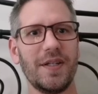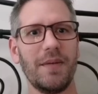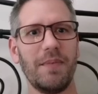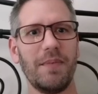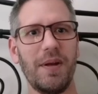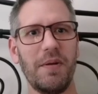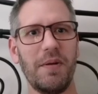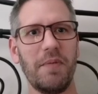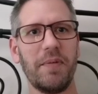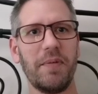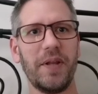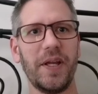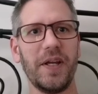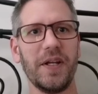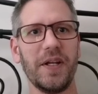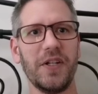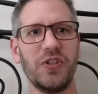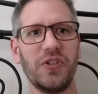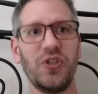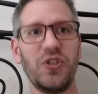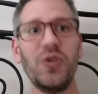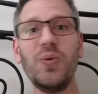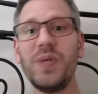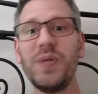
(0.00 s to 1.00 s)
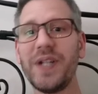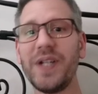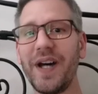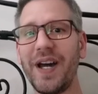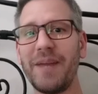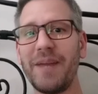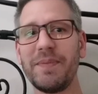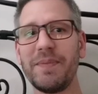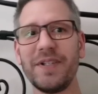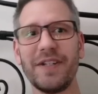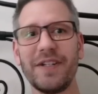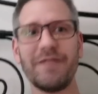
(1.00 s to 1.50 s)
Maybe play on 2
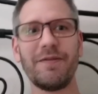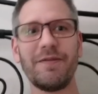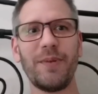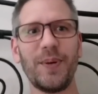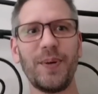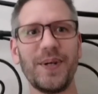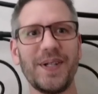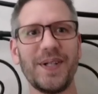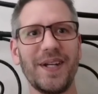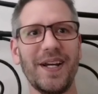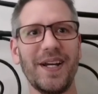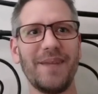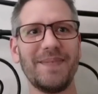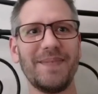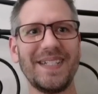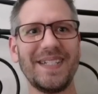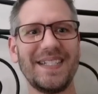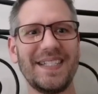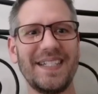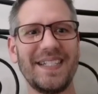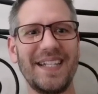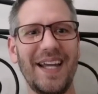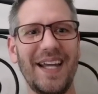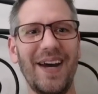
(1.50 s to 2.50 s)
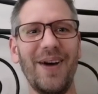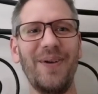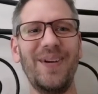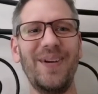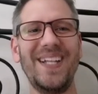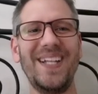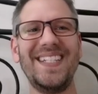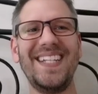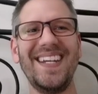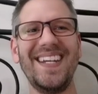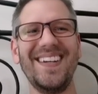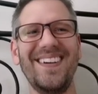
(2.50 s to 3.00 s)
times, not 4 times, and see how we
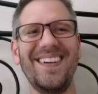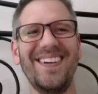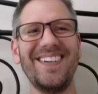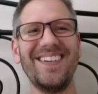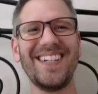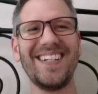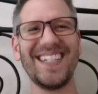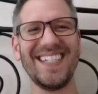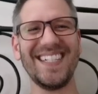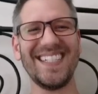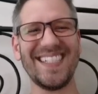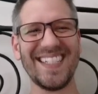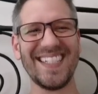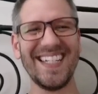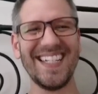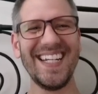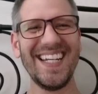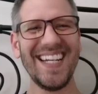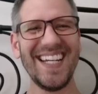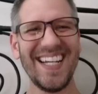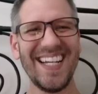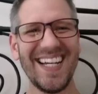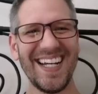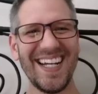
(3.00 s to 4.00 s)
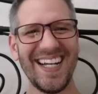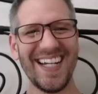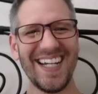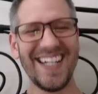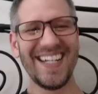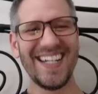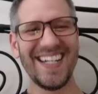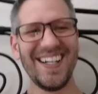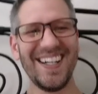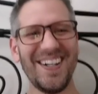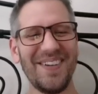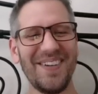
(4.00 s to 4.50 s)
do, because
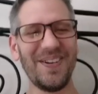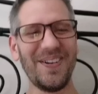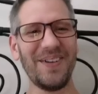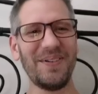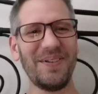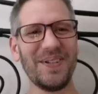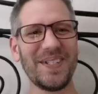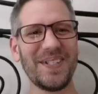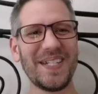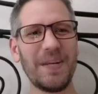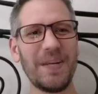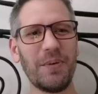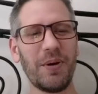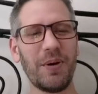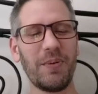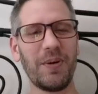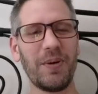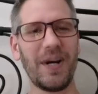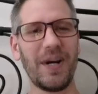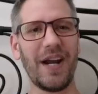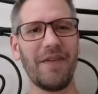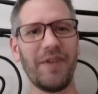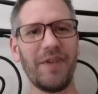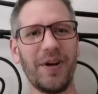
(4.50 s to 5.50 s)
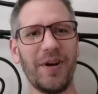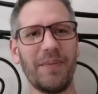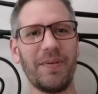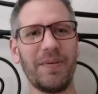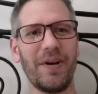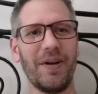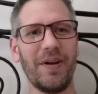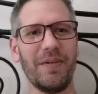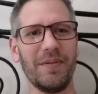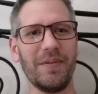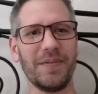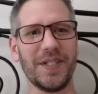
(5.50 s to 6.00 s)
we'll see where we're having our
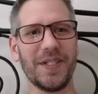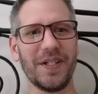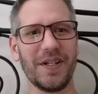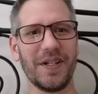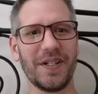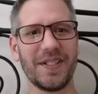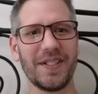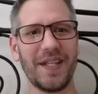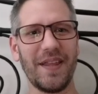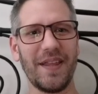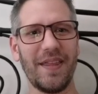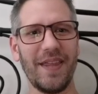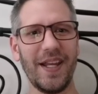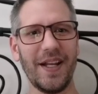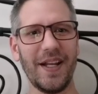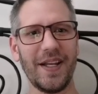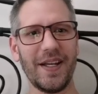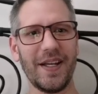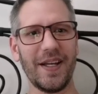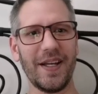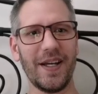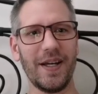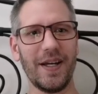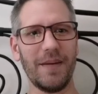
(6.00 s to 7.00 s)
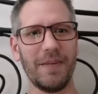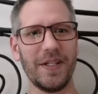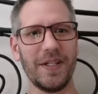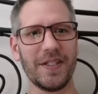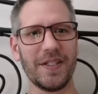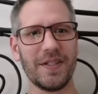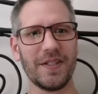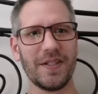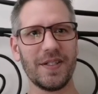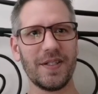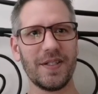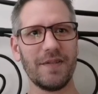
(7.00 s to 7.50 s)
problems here, because I think
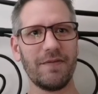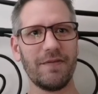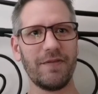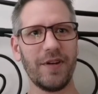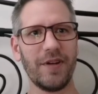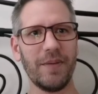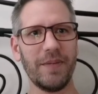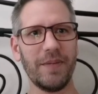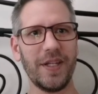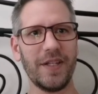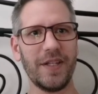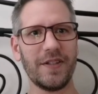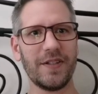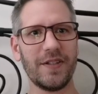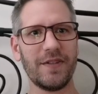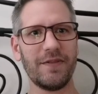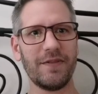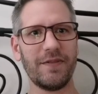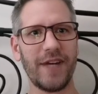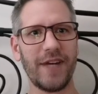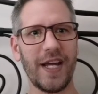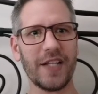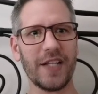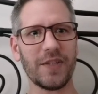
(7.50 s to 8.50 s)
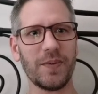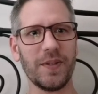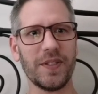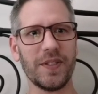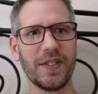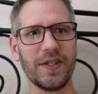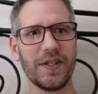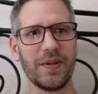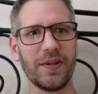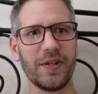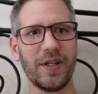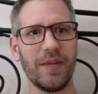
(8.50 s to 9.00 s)
it's from these fast ones
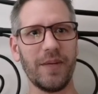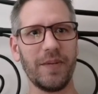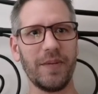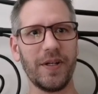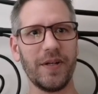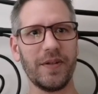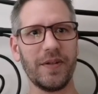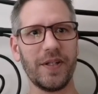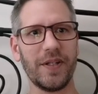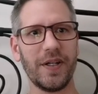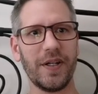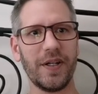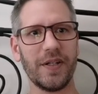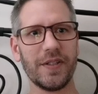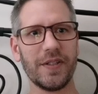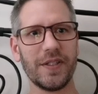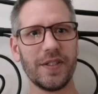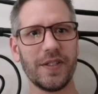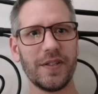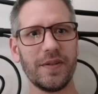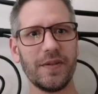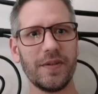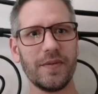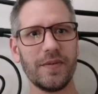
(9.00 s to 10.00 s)
that are coming out here, so.